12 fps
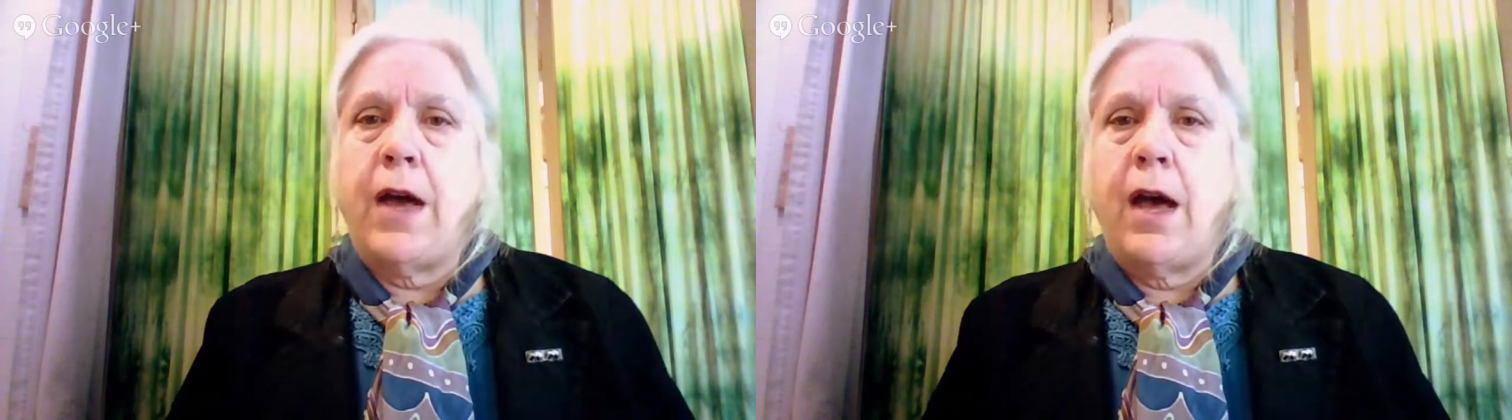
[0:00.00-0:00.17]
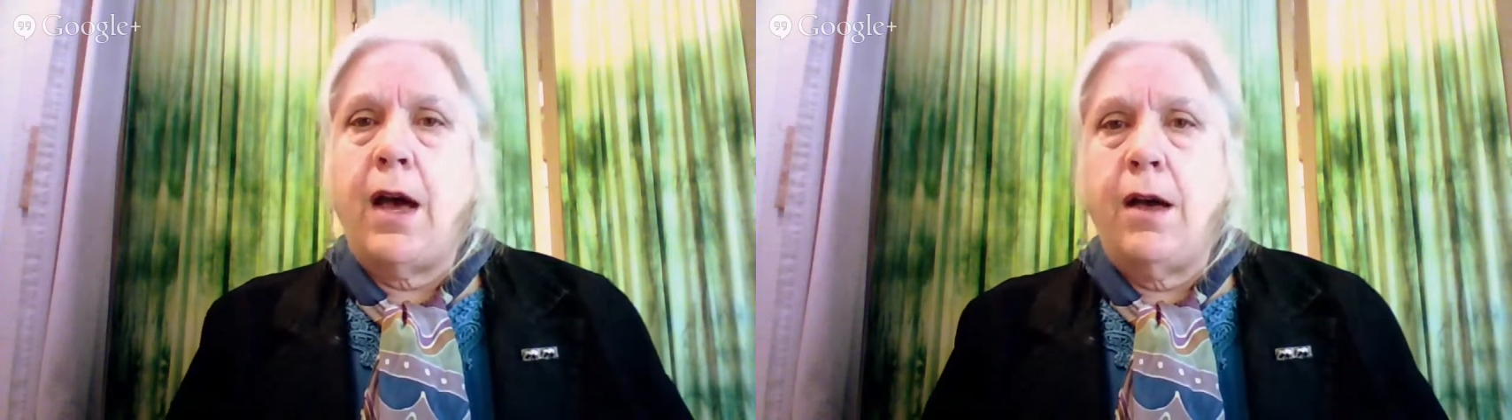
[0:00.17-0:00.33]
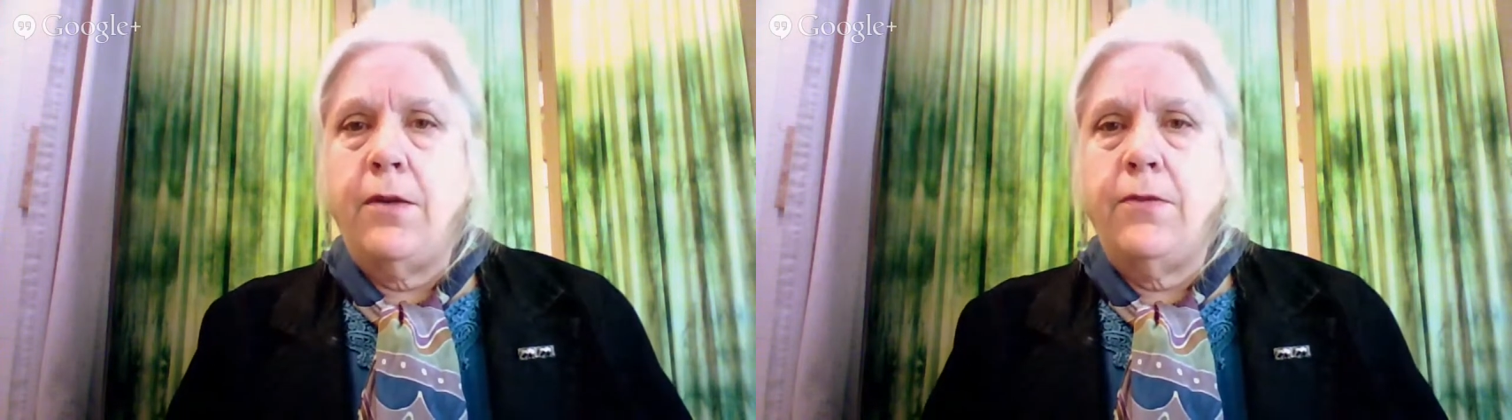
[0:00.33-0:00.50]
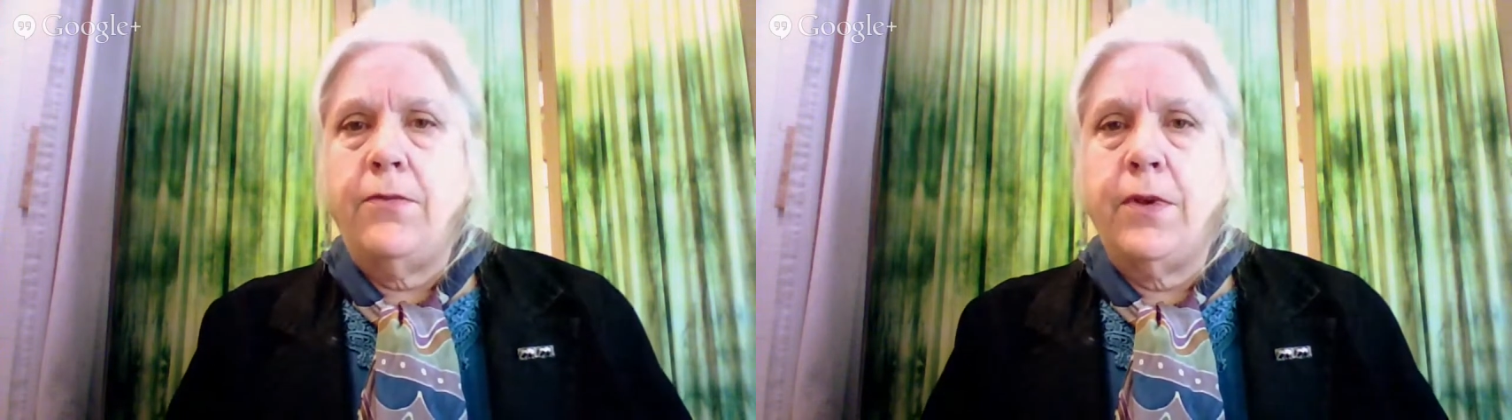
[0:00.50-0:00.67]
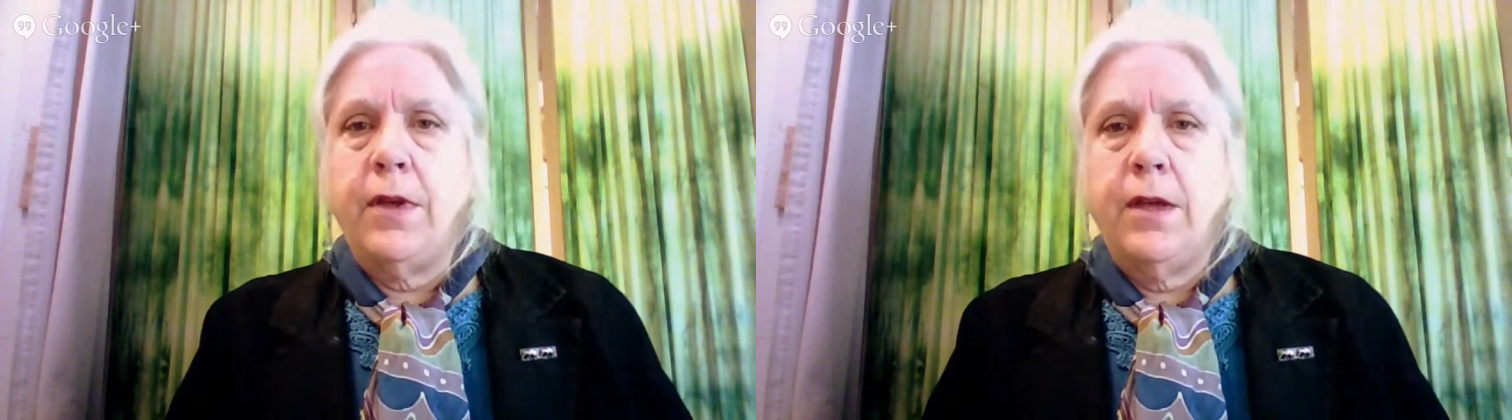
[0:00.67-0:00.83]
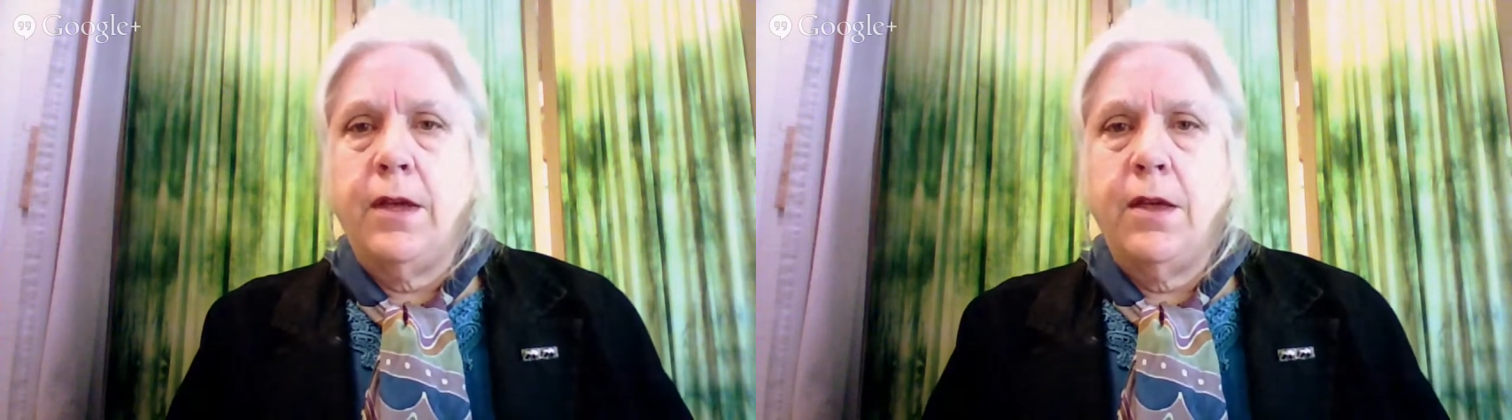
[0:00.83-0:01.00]
of
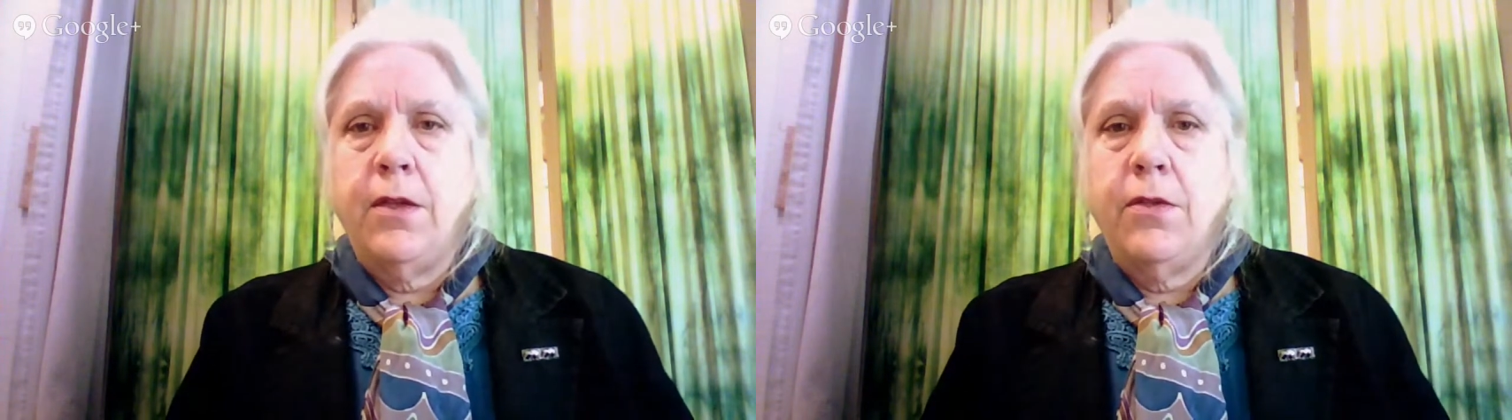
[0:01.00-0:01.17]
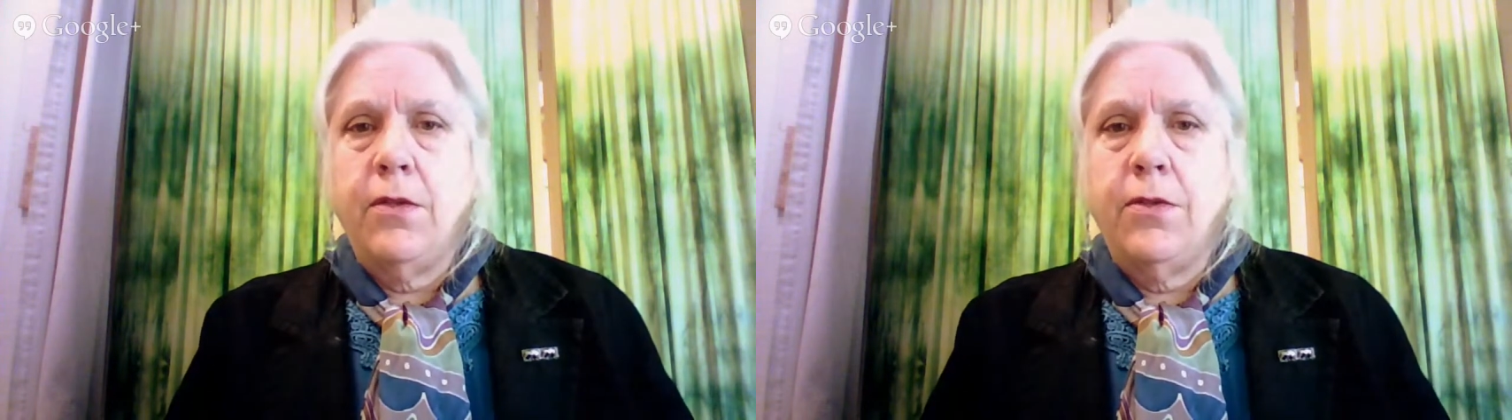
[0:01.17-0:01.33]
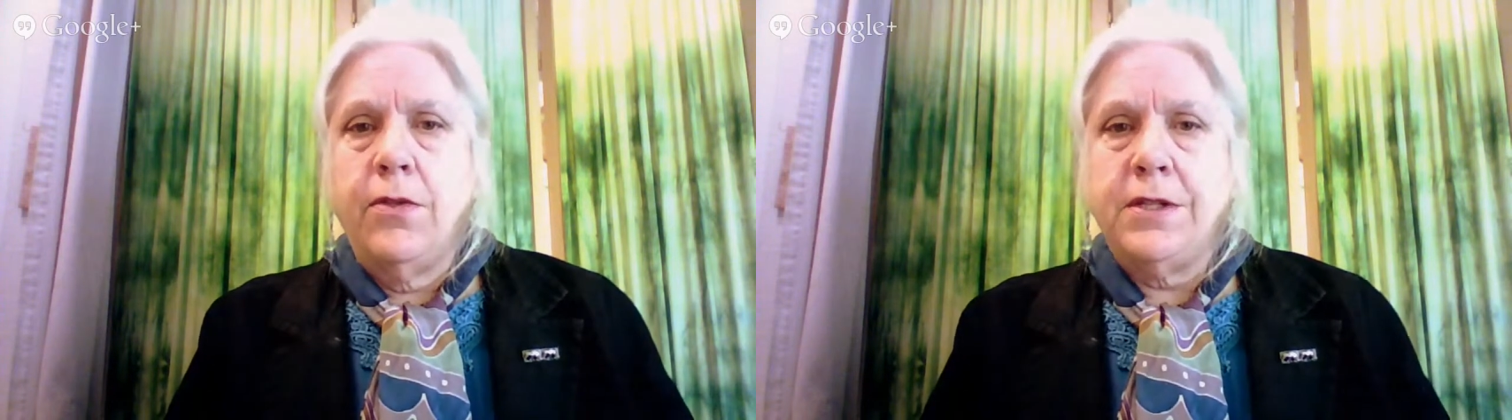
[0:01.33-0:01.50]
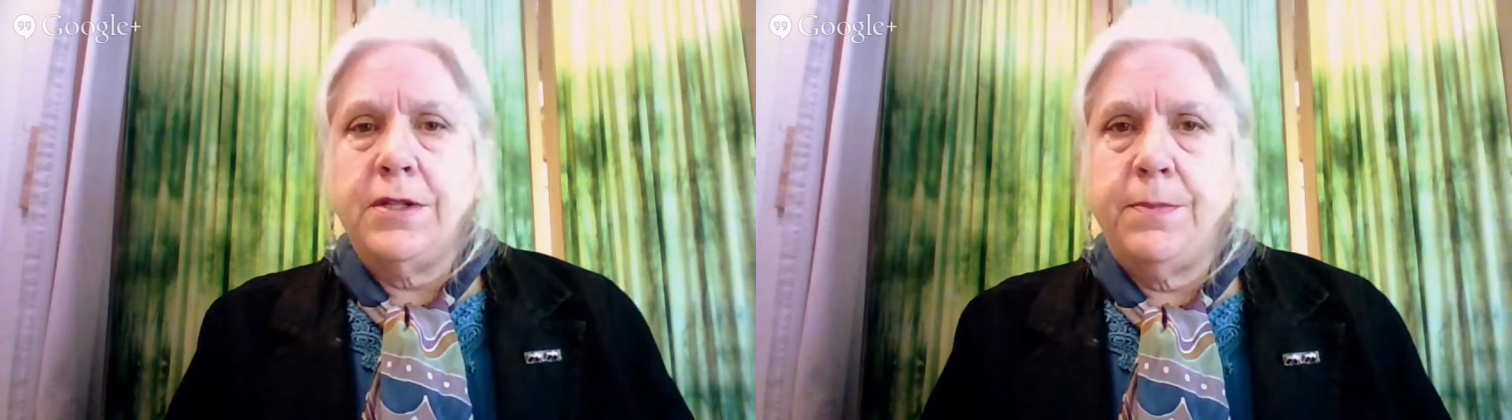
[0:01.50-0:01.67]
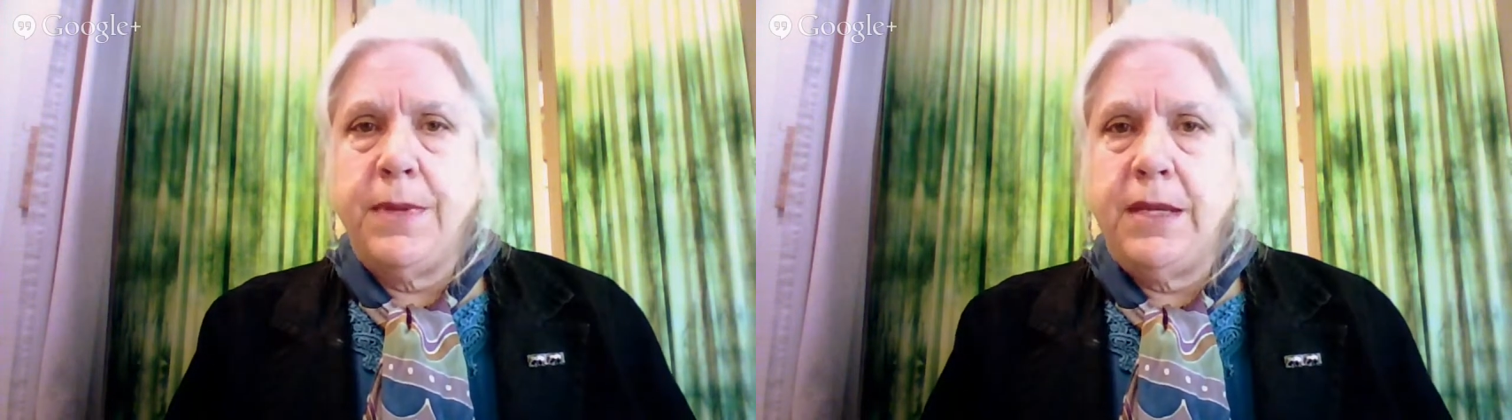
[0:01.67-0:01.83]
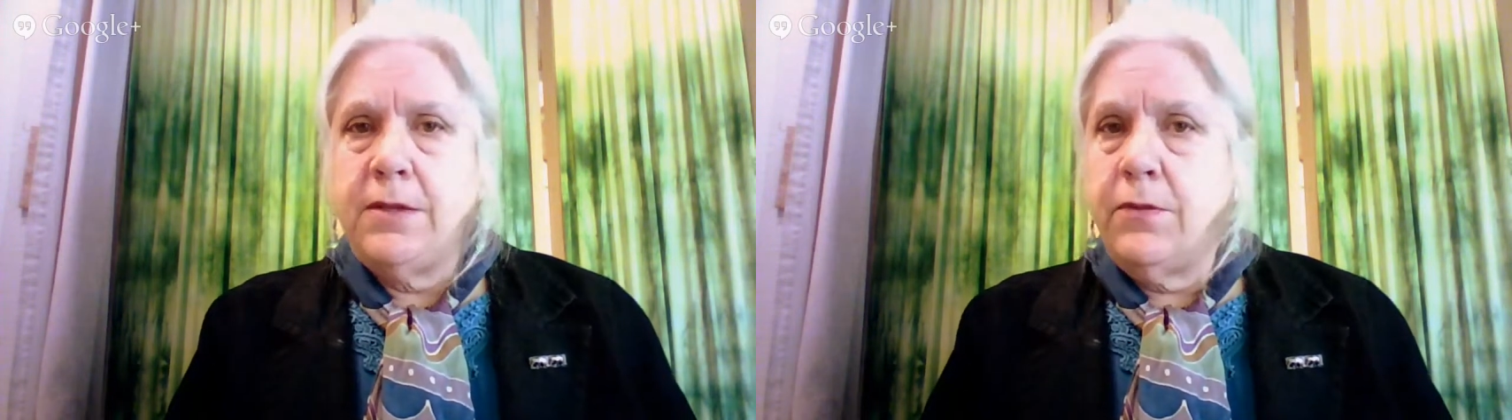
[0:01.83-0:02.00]
this
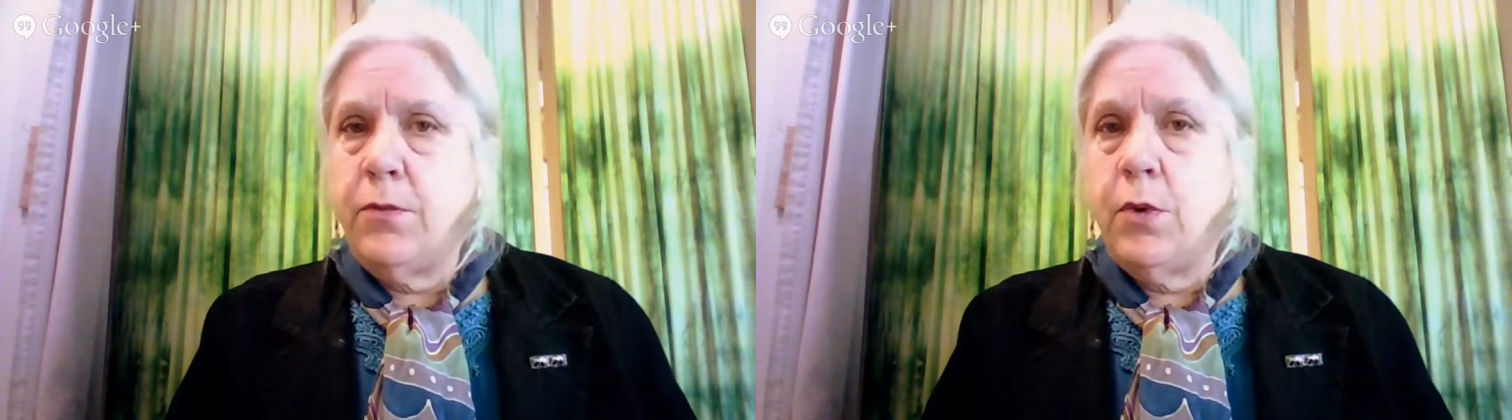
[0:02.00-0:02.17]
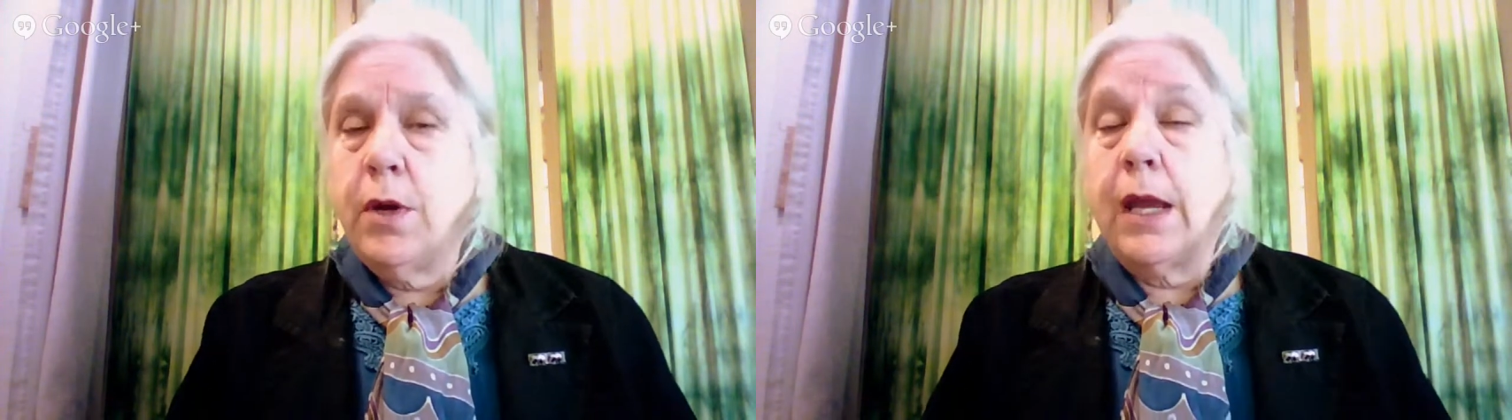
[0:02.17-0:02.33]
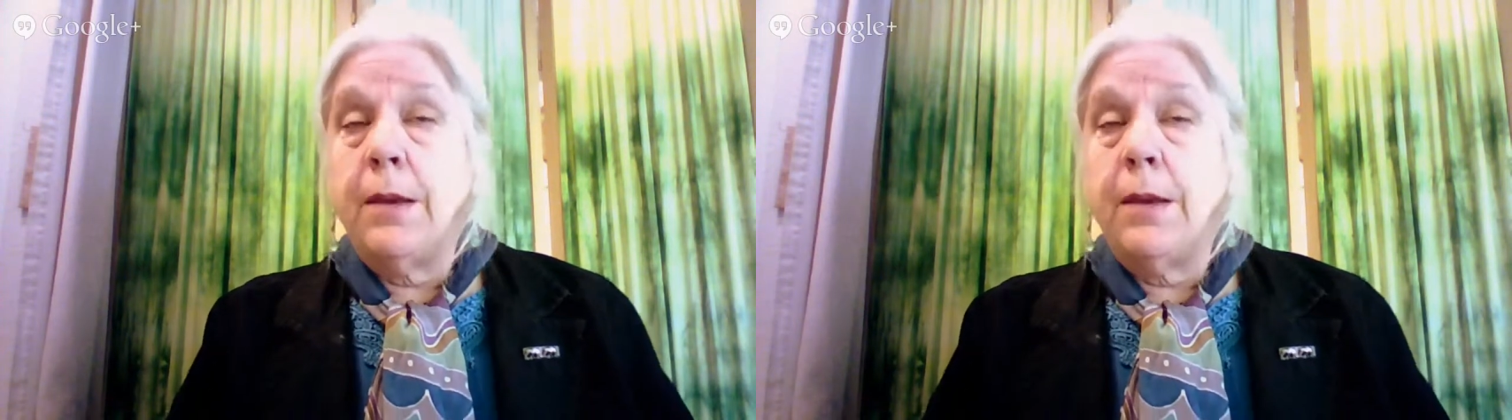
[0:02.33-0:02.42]
piece of work.